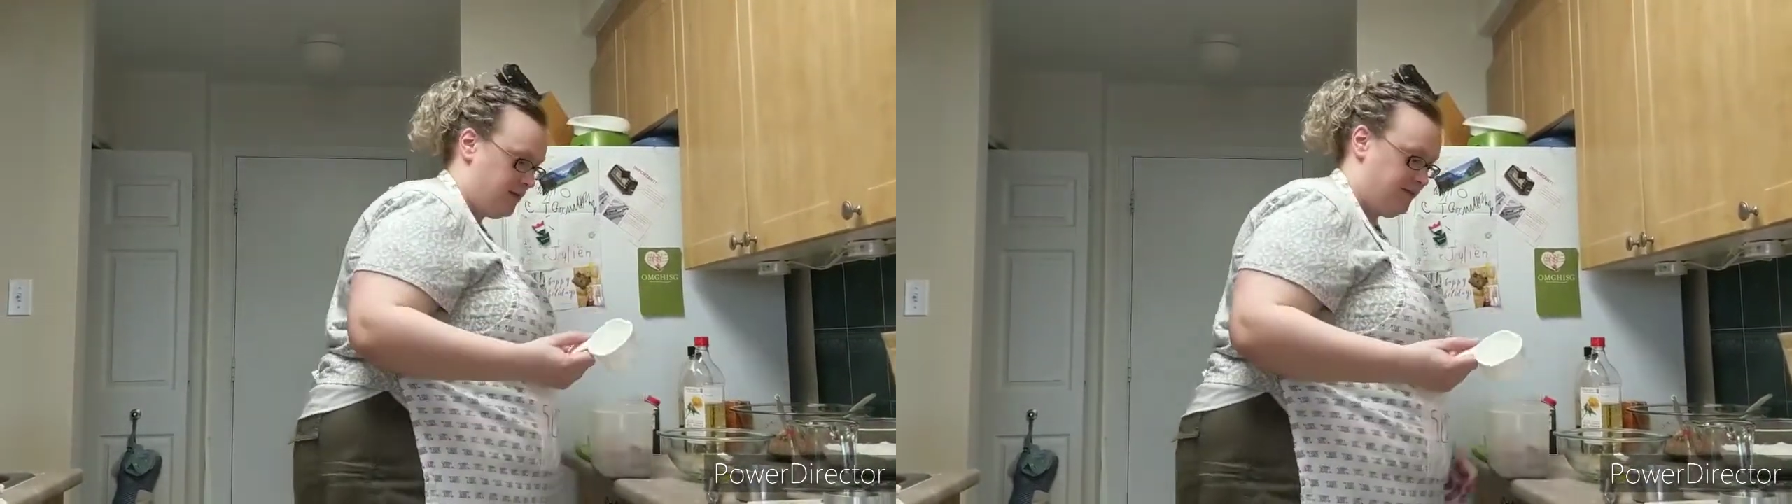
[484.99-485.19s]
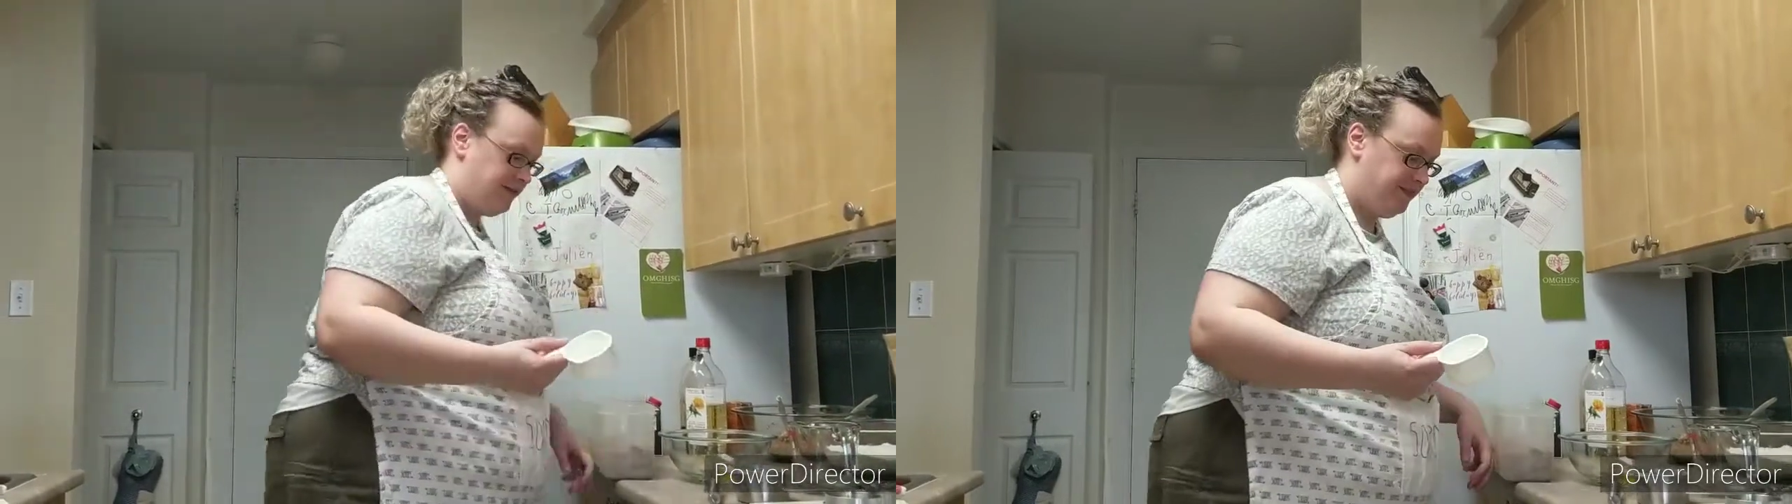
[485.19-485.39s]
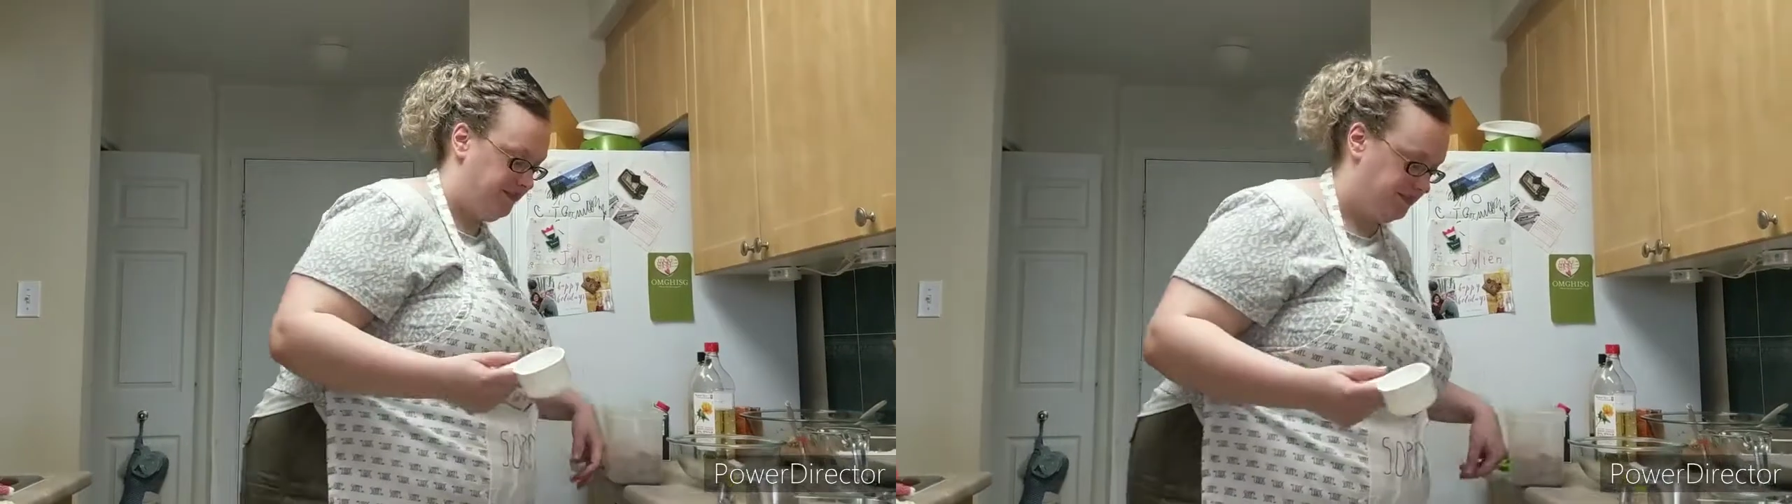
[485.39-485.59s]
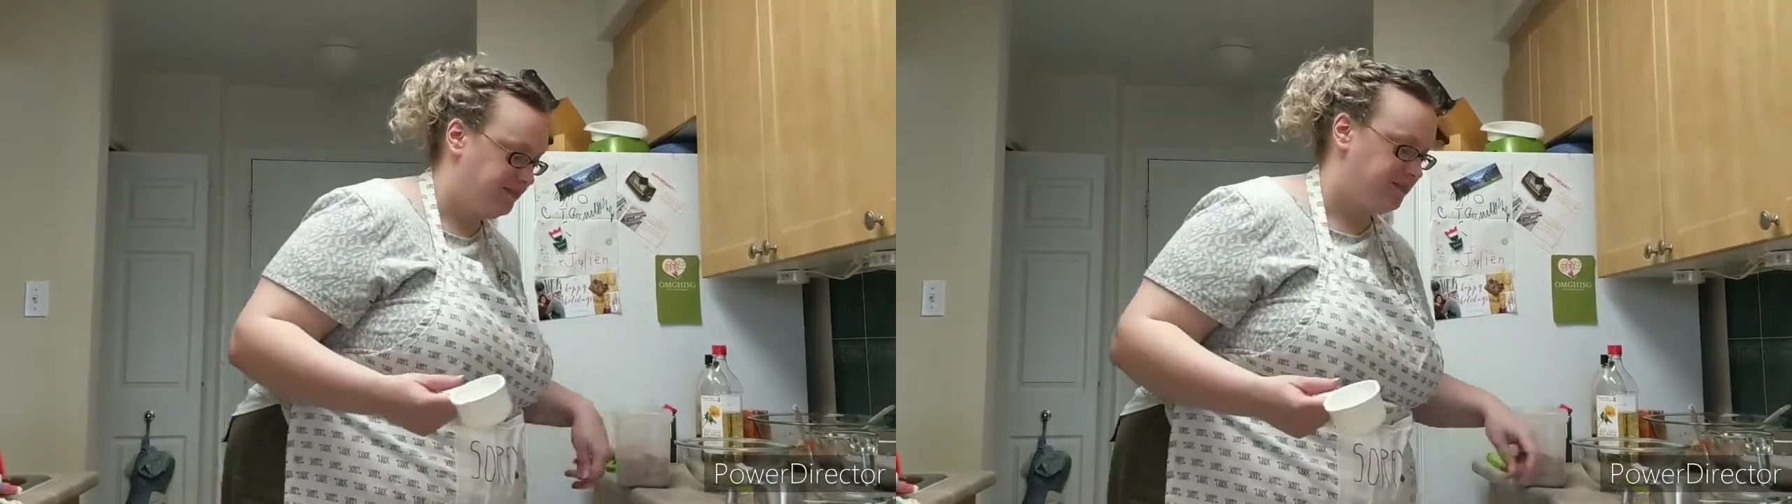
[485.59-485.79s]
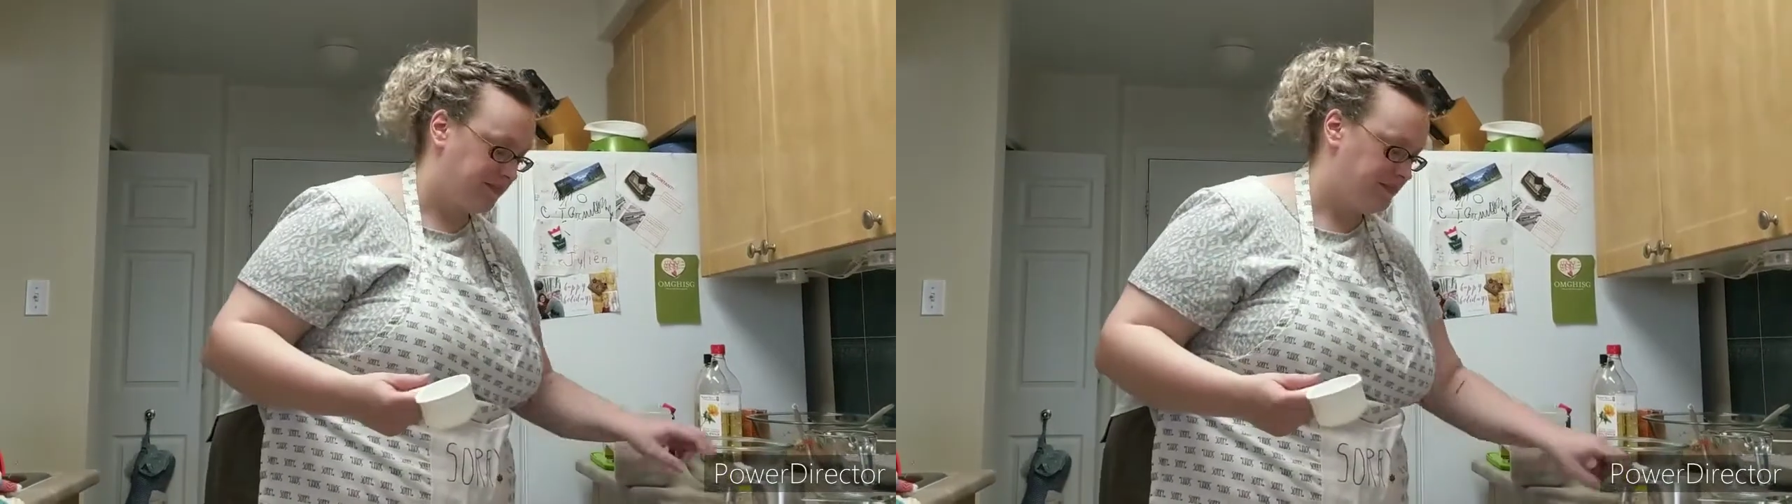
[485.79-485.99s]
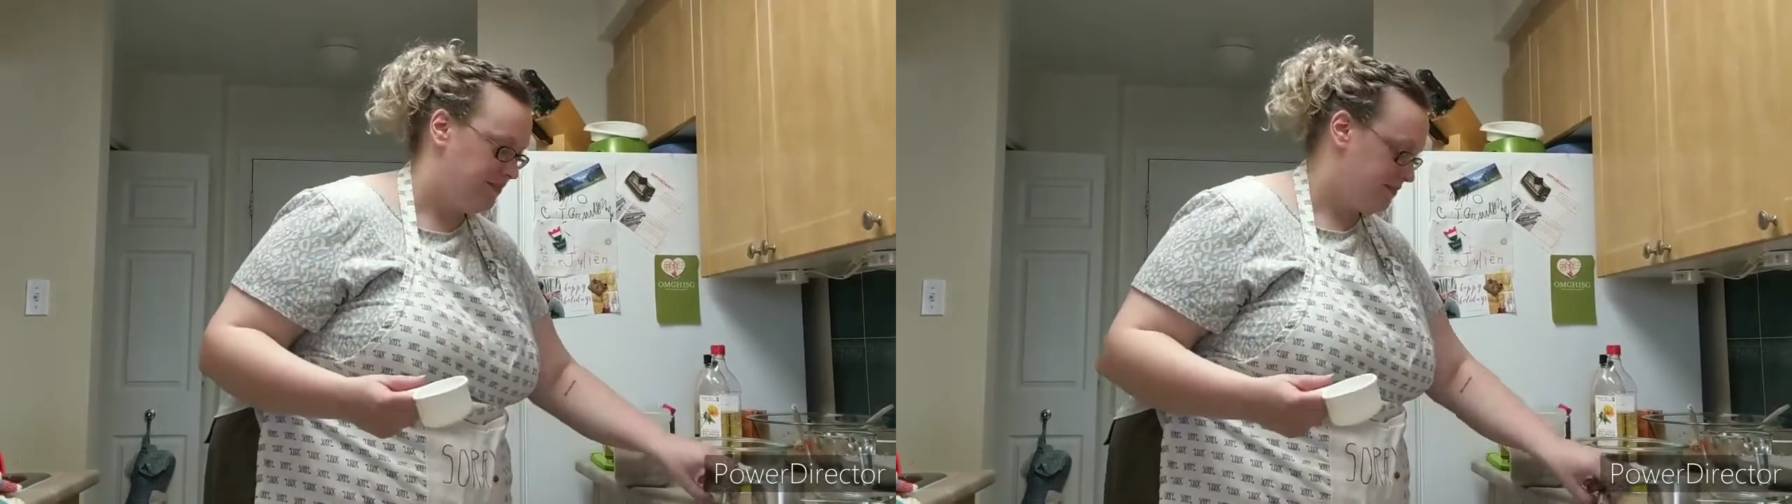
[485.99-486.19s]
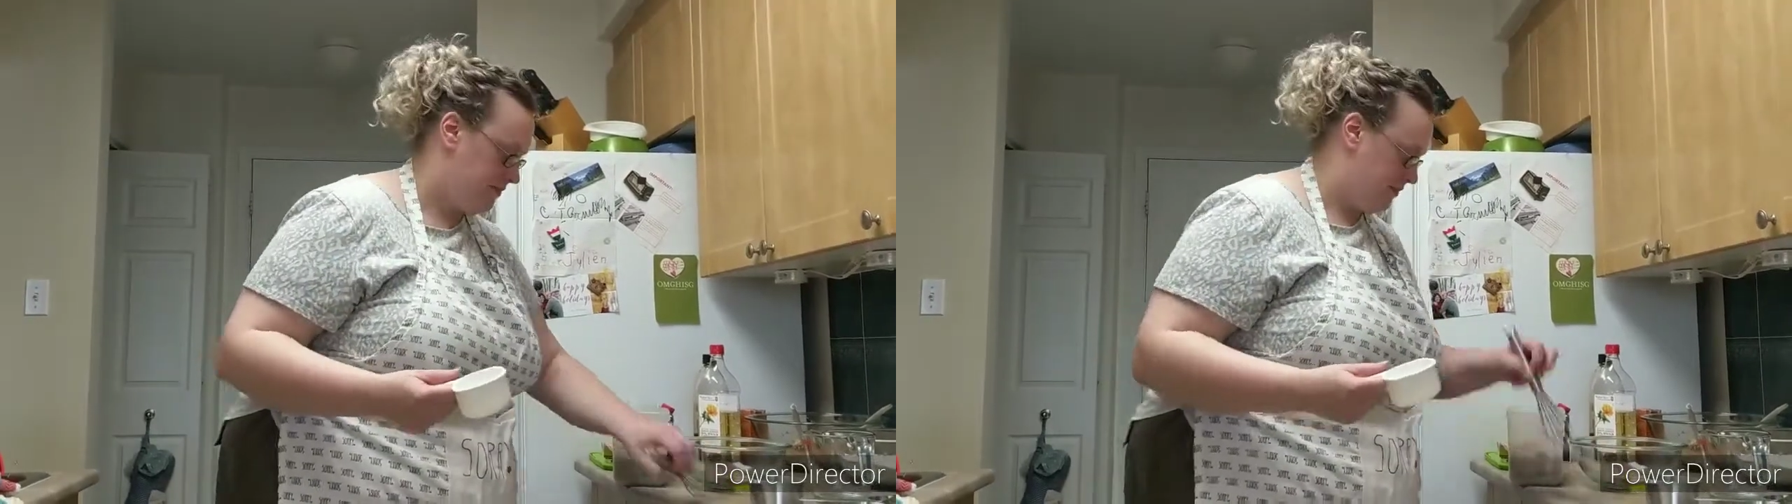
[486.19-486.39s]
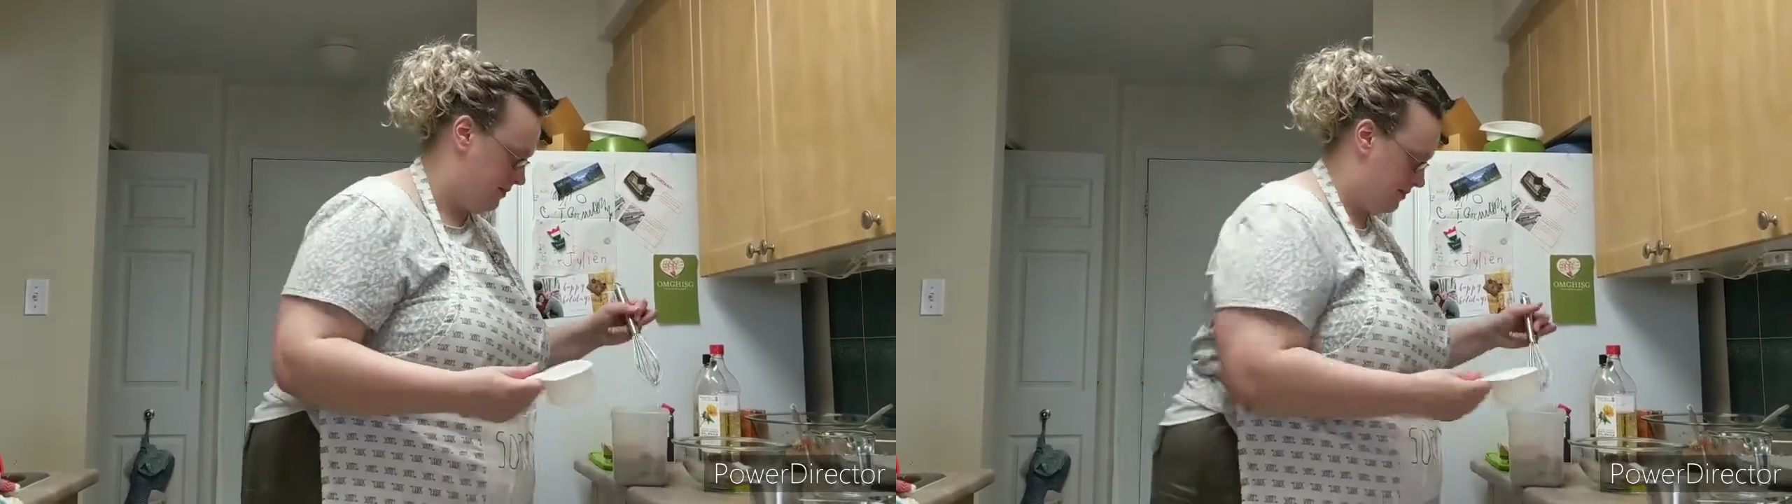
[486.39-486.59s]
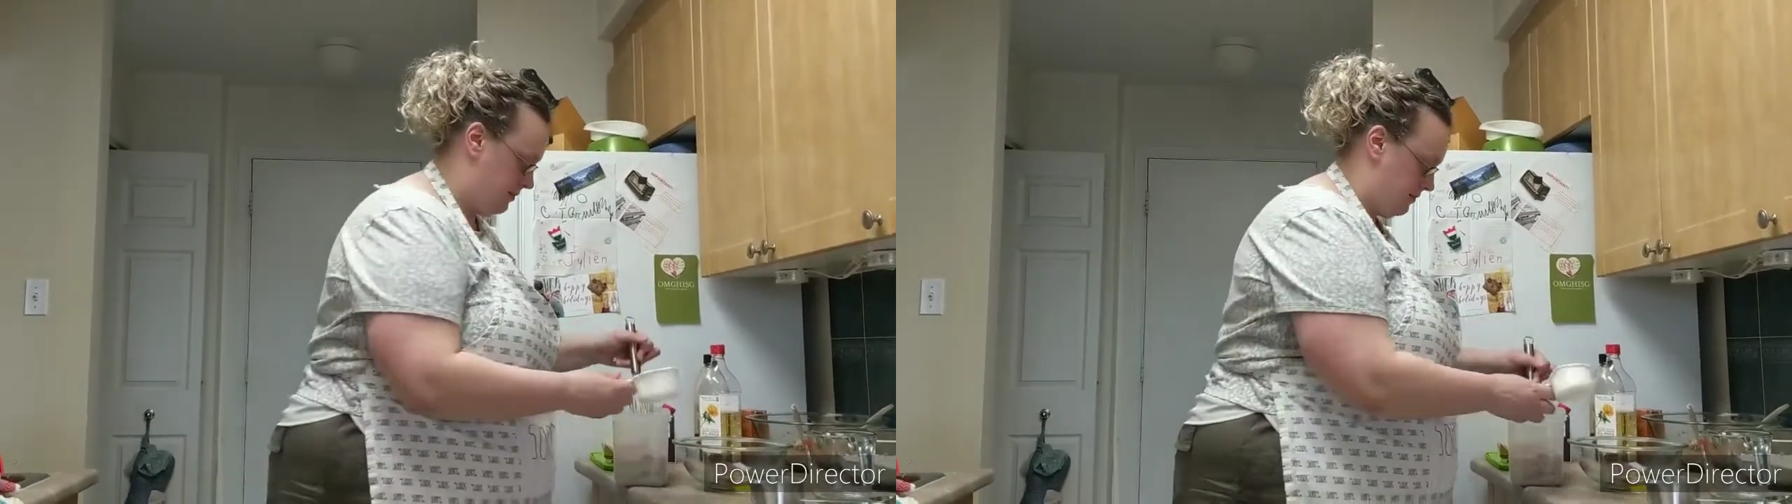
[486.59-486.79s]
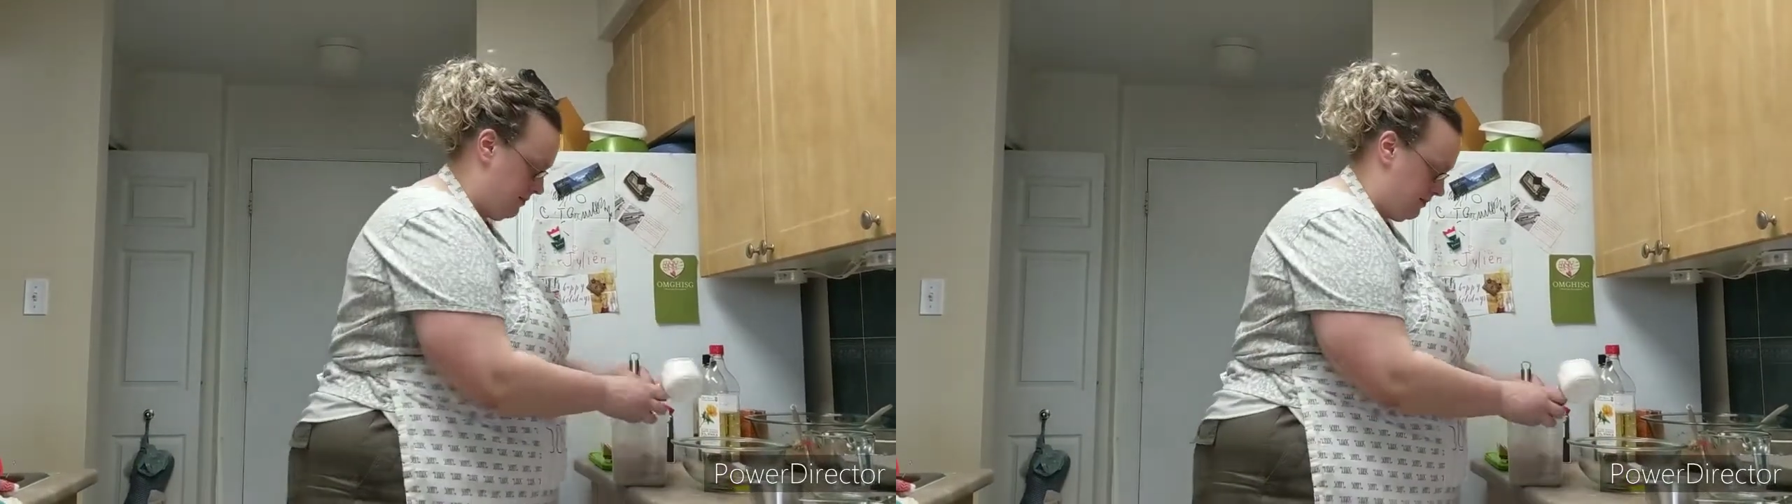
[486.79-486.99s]
Molasses being
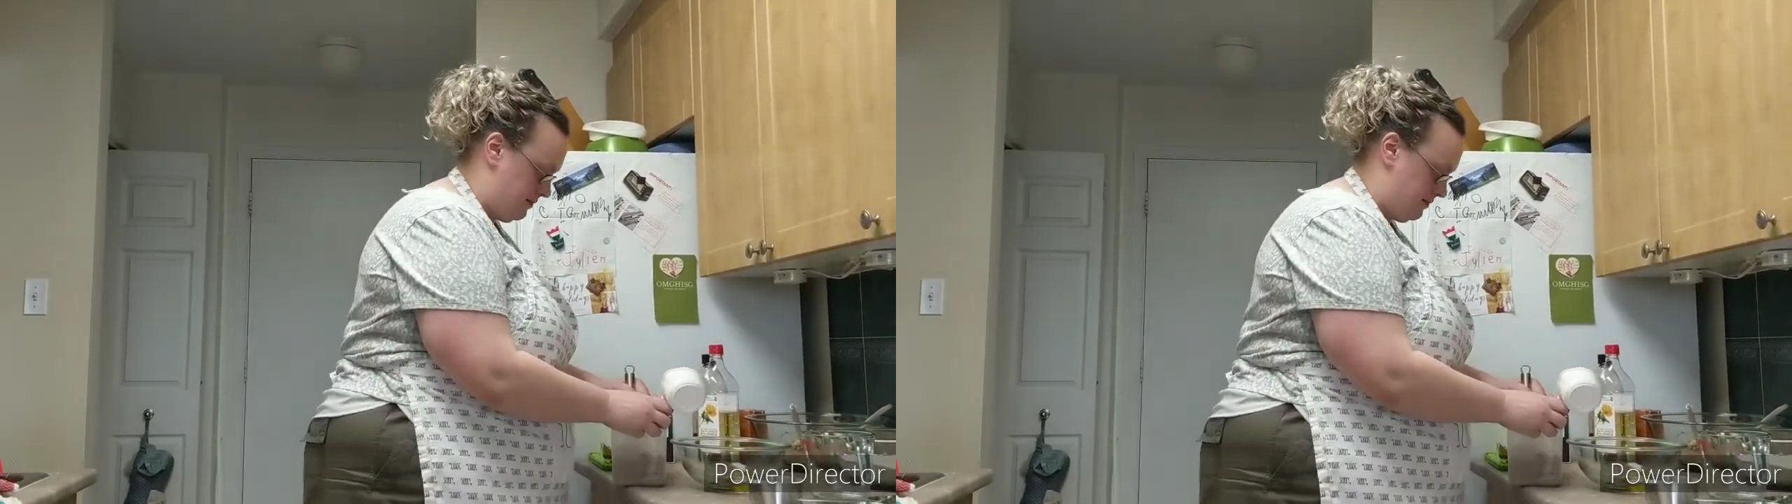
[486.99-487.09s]
dark.